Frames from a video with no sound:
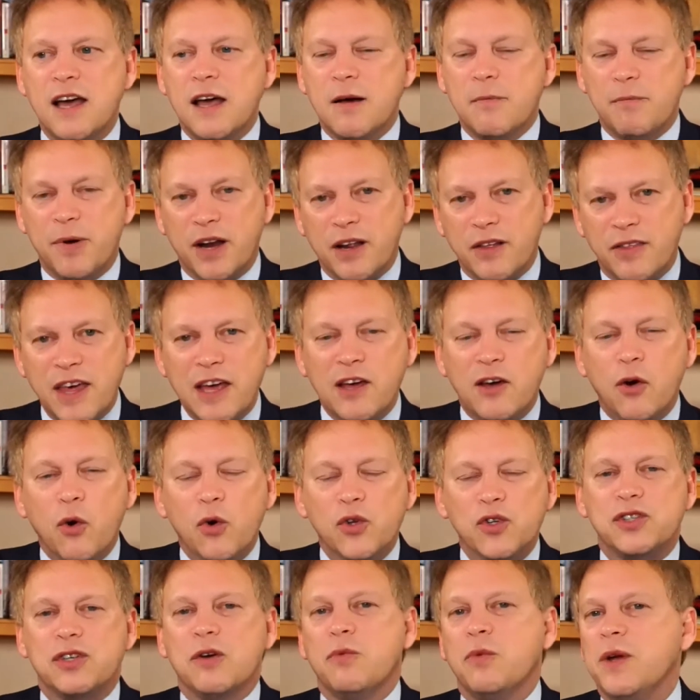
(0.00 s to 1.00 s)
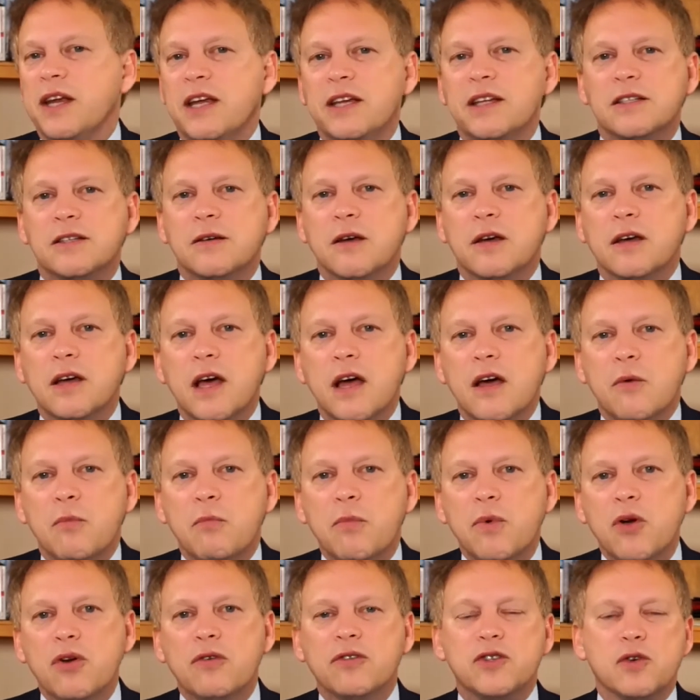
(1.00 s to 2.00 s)
But I think also we need to
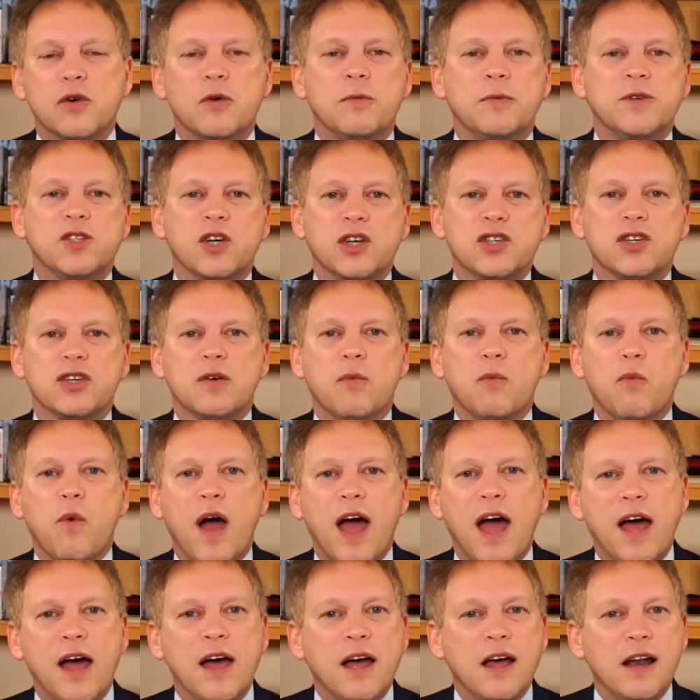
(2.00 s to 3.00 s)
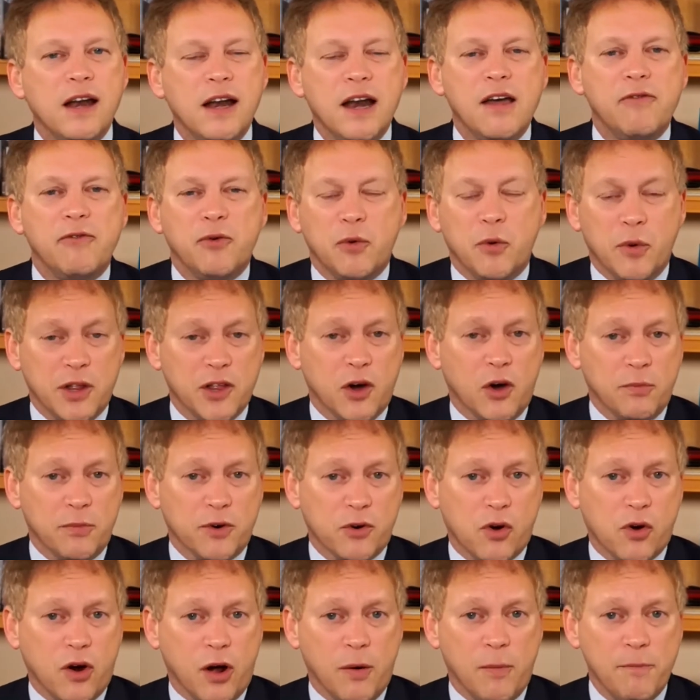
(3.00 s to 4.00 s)
move to a position where living with
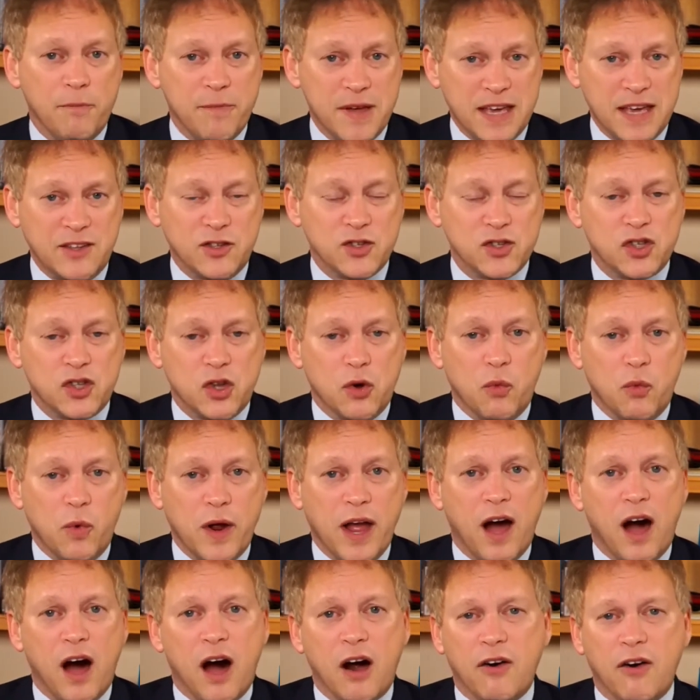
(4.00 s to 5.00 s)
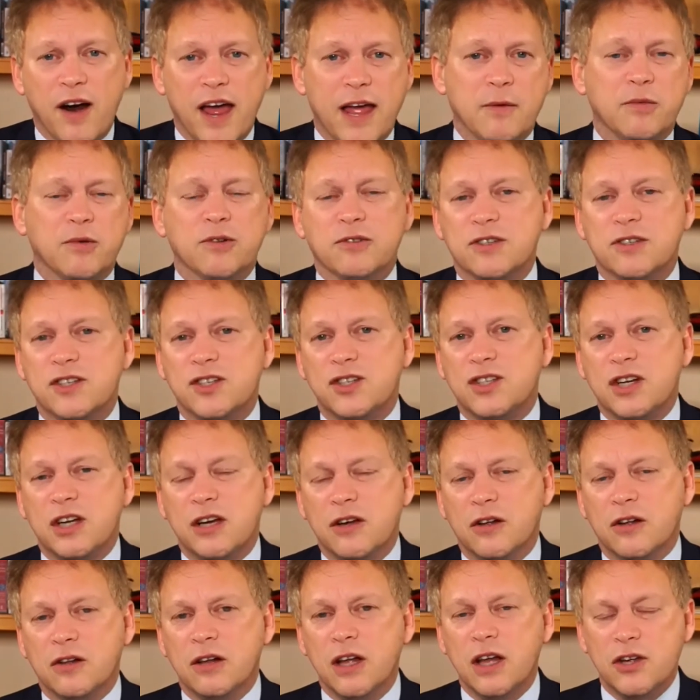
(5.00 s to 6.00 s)
Omicron means that we are able to
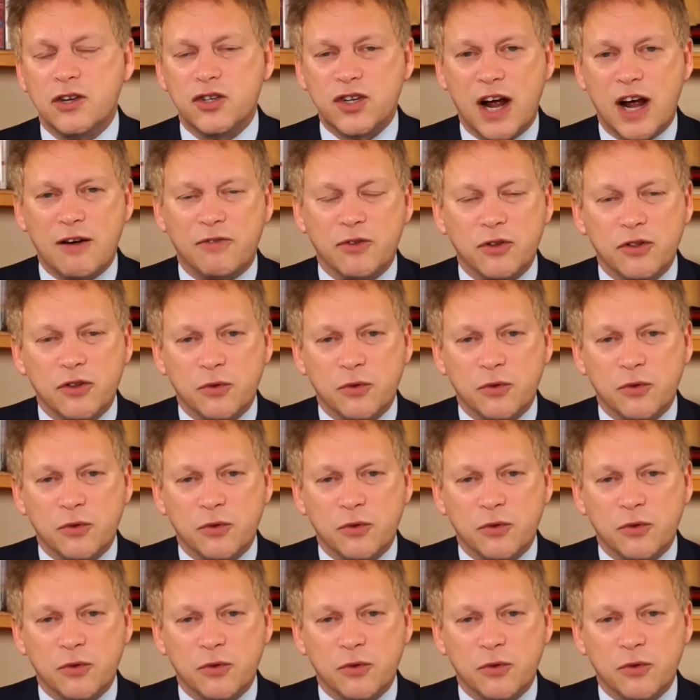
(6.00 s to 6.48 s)
still travel,